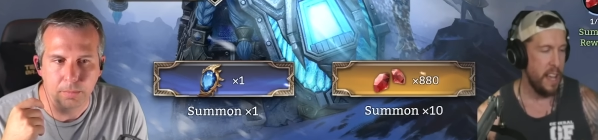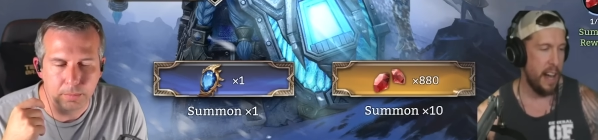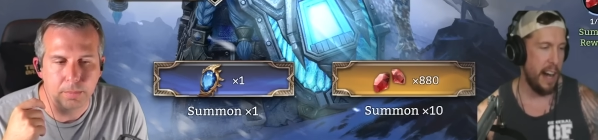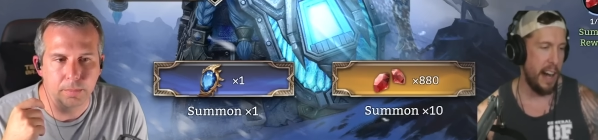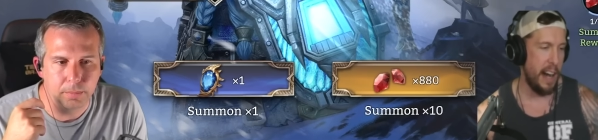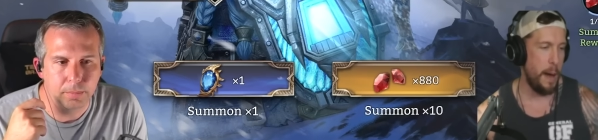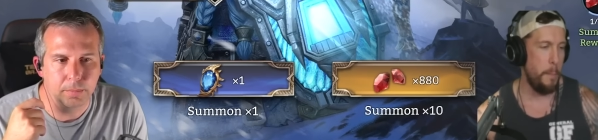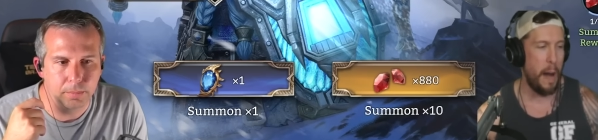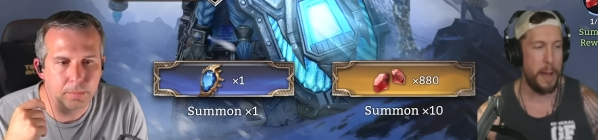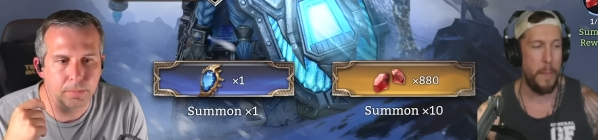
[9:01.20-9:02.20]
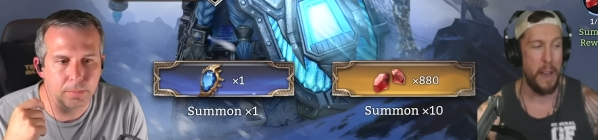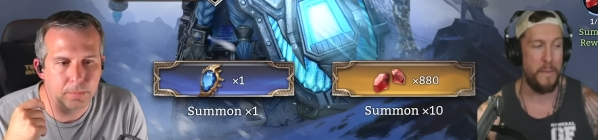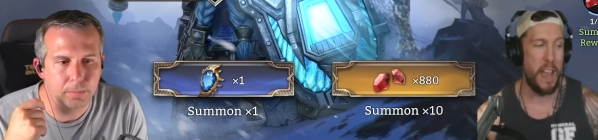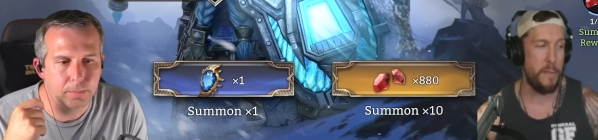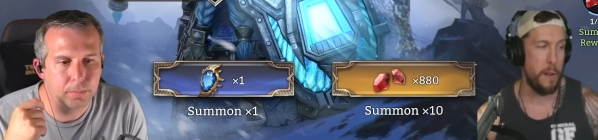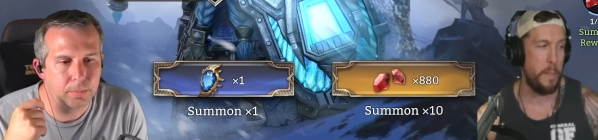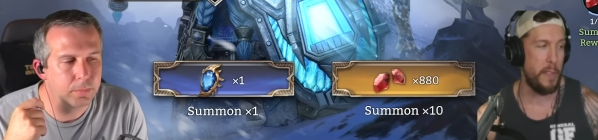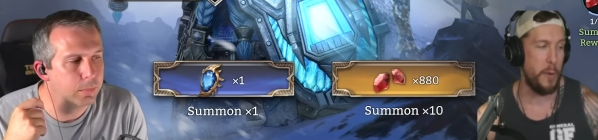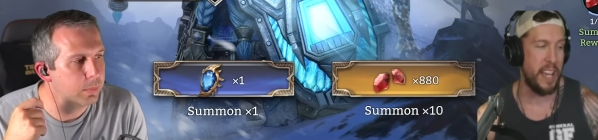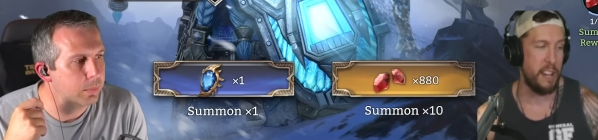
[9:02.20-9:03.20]
Speaker 1: My favorite, by
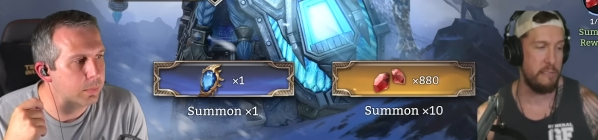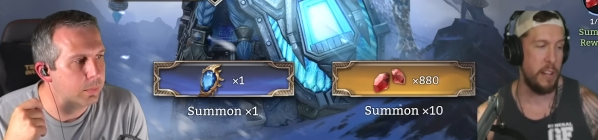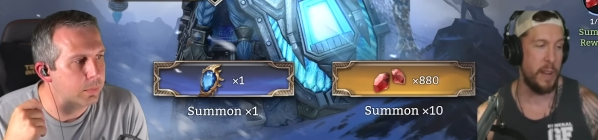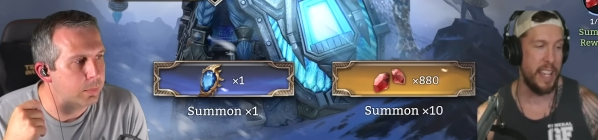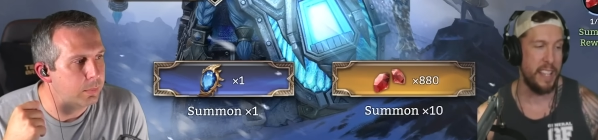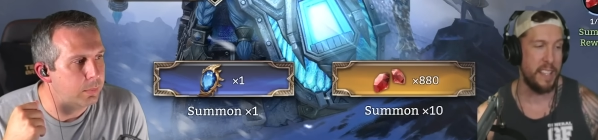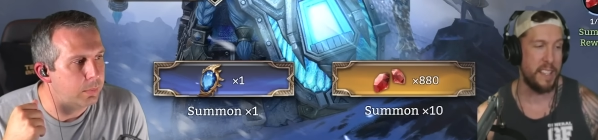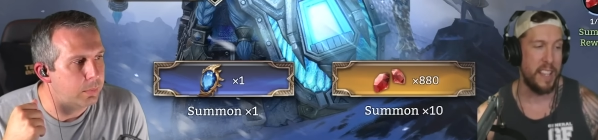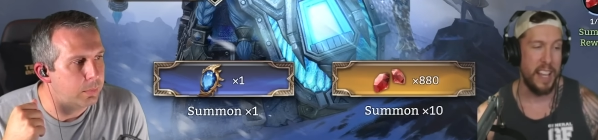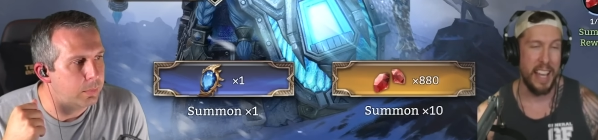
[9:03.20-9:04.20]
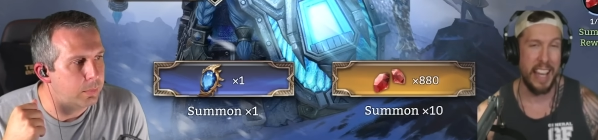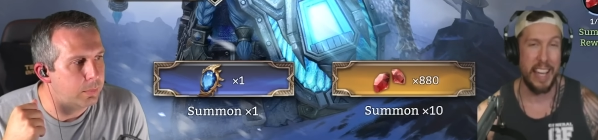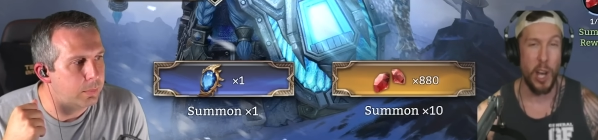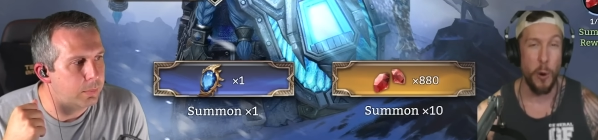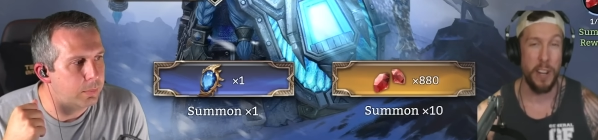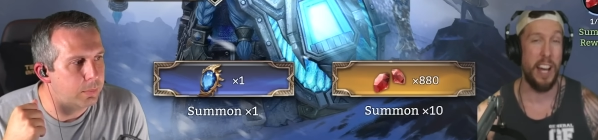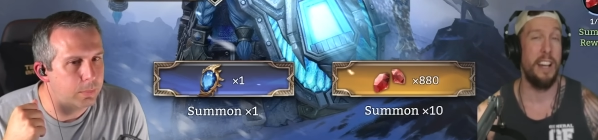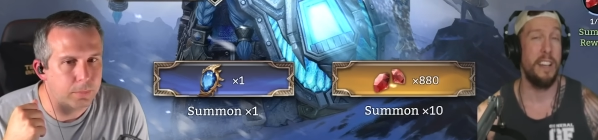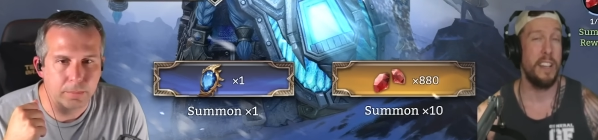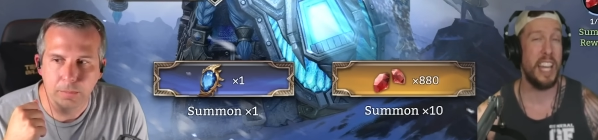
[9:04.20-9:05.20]
the way, hero is
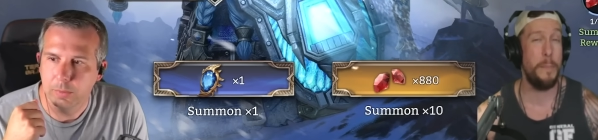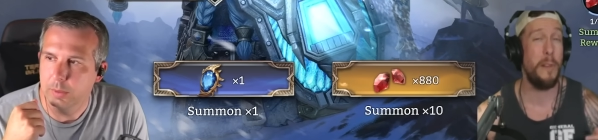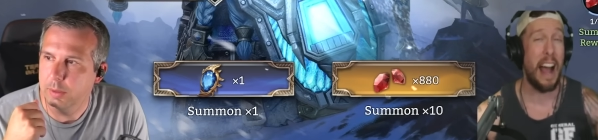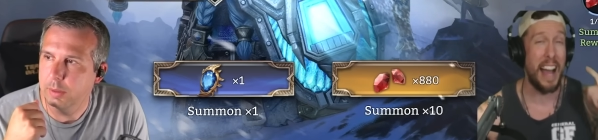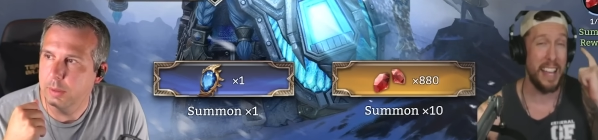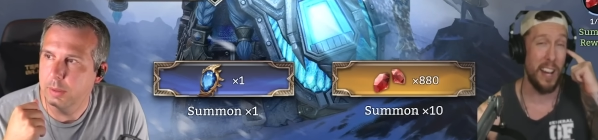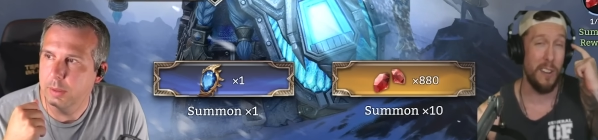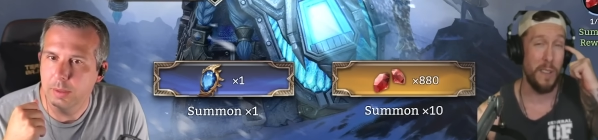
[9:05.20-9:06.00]
Iona. Keep your eye out,